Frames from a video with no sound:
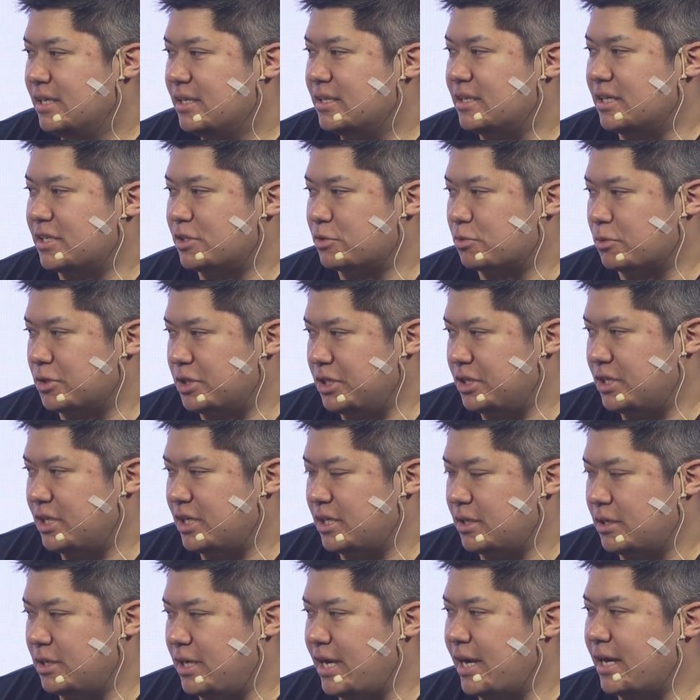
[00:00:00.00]
that's where you
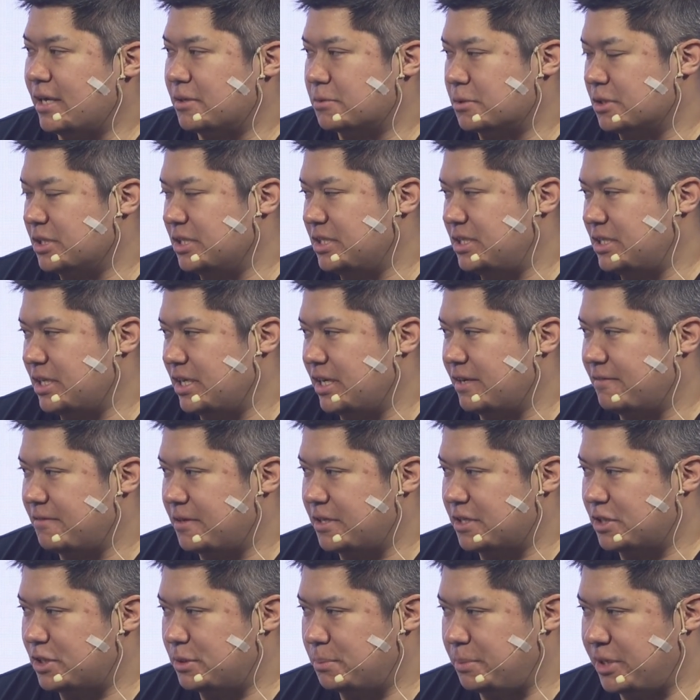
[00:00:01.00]
can get really
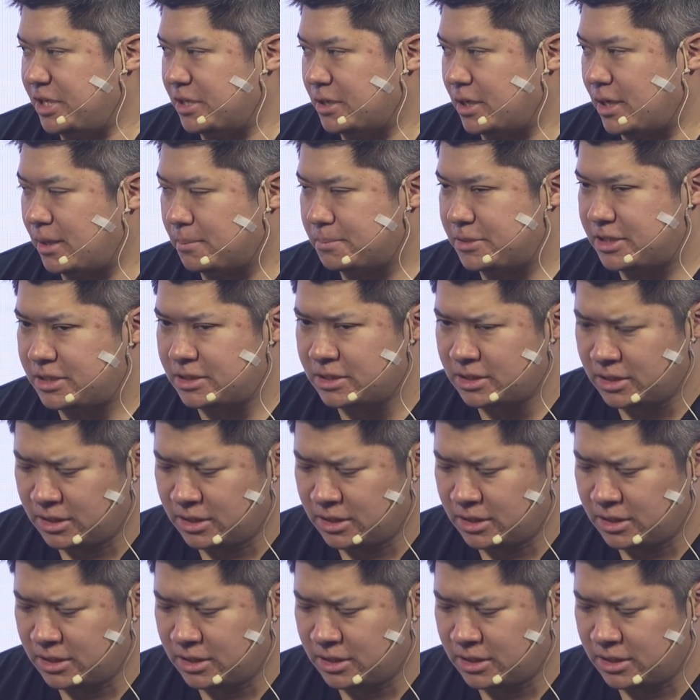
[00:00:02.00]
significant speed ups.